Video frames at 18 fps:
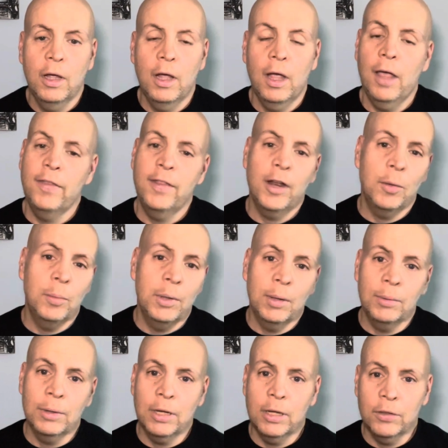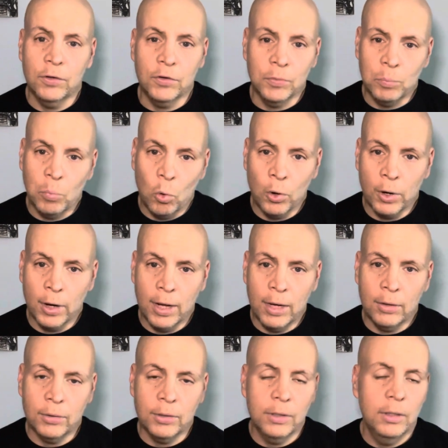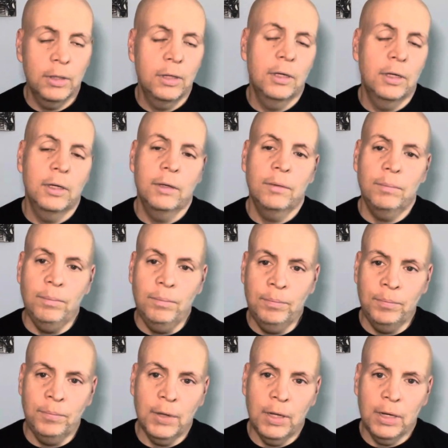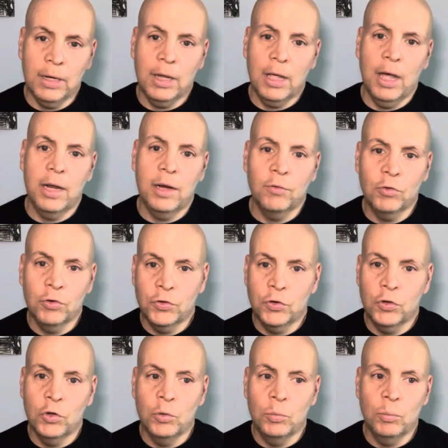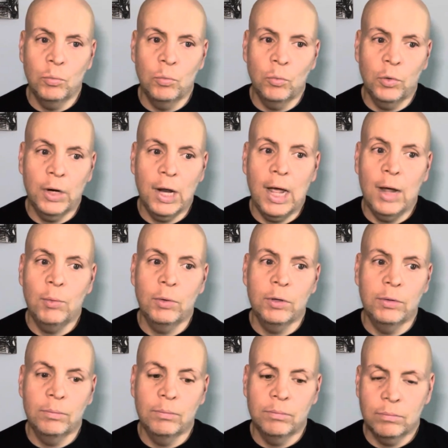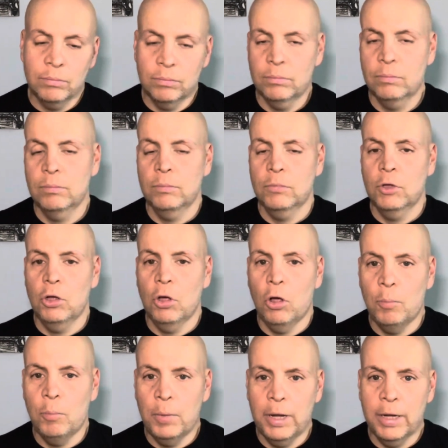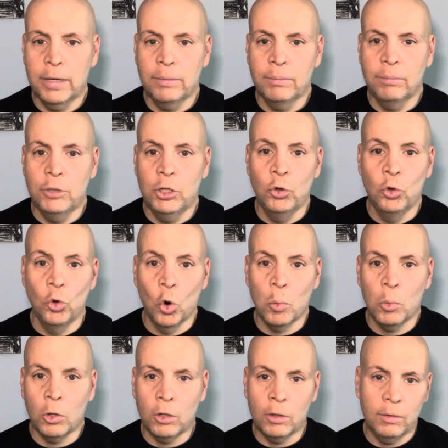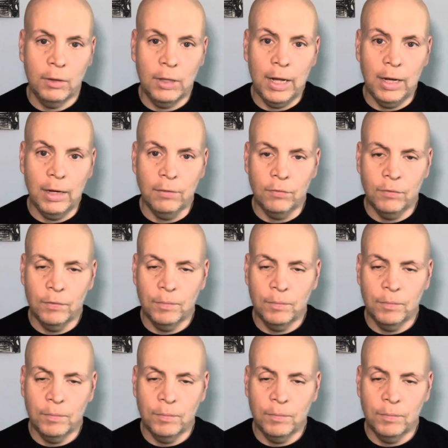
and then I'll be able to get this poured out and kind of resume what I would call my new normal life.